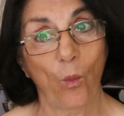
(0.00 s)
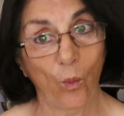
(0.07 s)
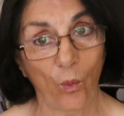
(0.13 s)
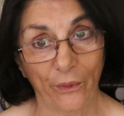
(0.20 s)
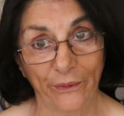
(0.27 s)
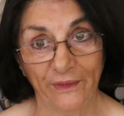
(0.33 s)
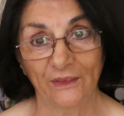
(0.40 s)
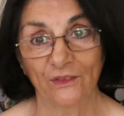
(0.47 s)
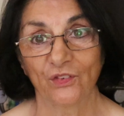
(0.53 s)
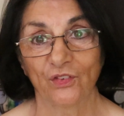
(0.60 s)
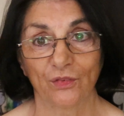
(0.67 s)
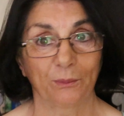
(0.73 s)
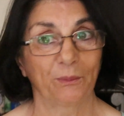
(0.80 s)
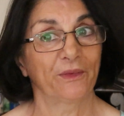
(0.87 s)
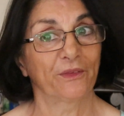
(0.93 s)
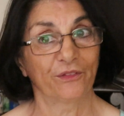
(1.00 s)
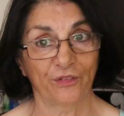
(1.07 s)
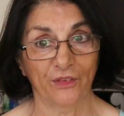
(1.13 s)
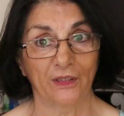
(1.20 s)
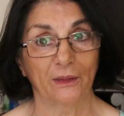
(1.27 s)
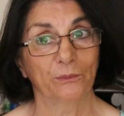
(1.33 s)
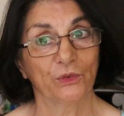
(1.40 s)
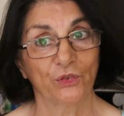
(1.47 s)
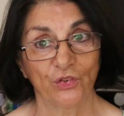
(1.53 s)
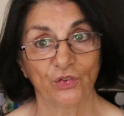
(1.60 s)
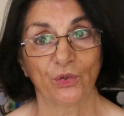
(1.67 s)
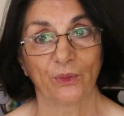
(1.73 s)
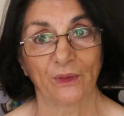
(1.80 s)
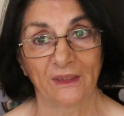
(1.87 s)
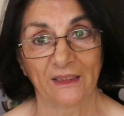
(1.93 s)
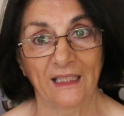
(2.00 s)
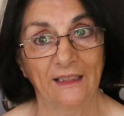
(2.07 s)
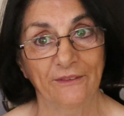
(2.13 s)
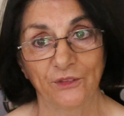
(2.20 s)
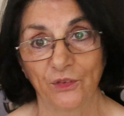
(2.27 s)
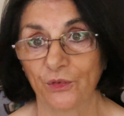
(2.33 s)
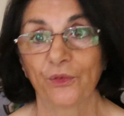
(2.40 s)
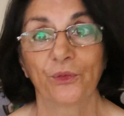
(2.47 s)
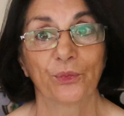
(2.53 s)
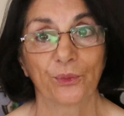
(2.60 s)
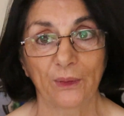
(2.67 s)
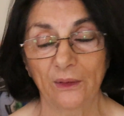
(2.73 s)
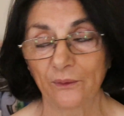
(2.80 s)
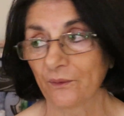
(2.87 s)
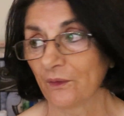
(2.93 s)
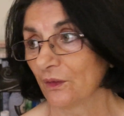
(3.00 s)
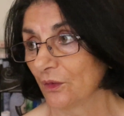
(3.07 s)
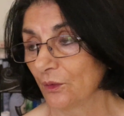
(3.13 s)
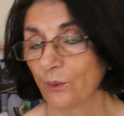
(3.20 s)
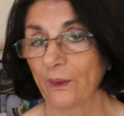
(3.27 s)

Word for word: warnings from other farmers shortly after throughout the